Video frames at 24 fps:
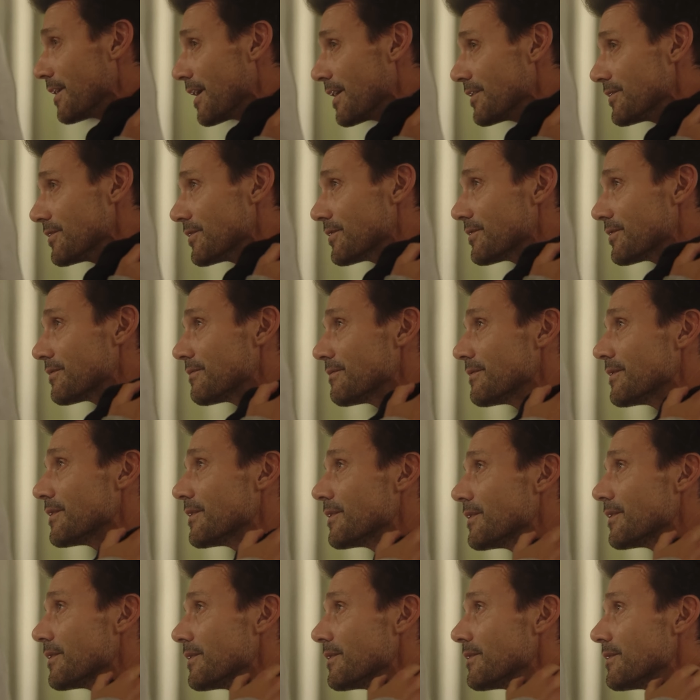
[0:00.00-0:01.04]
Jacob has been
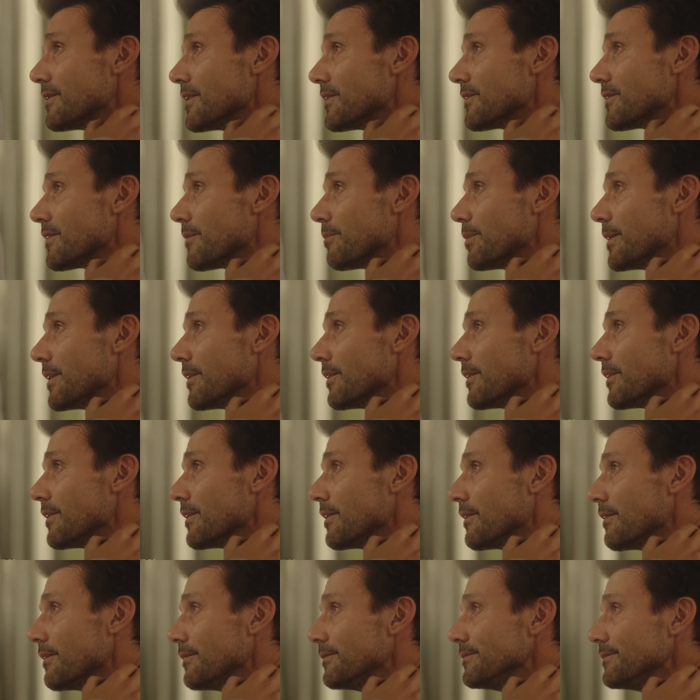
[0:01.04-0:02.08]
working at the bank for a
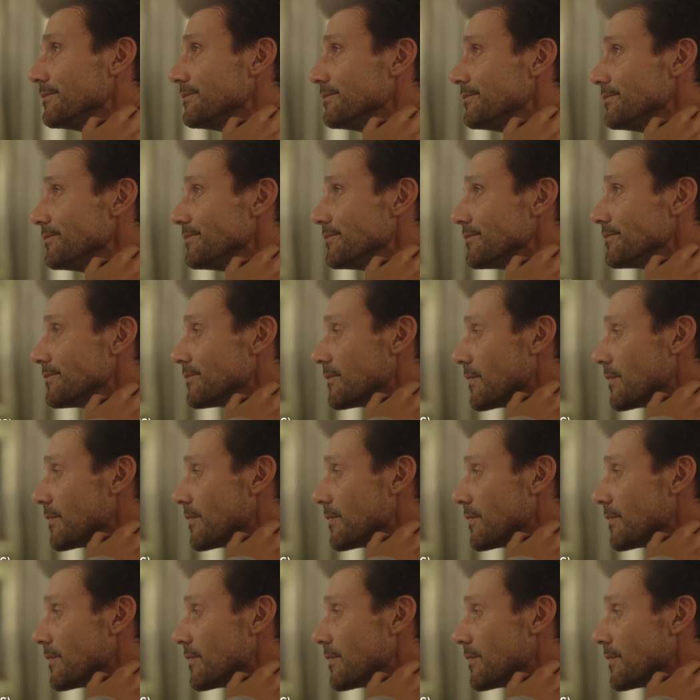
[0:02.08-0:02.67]
decade,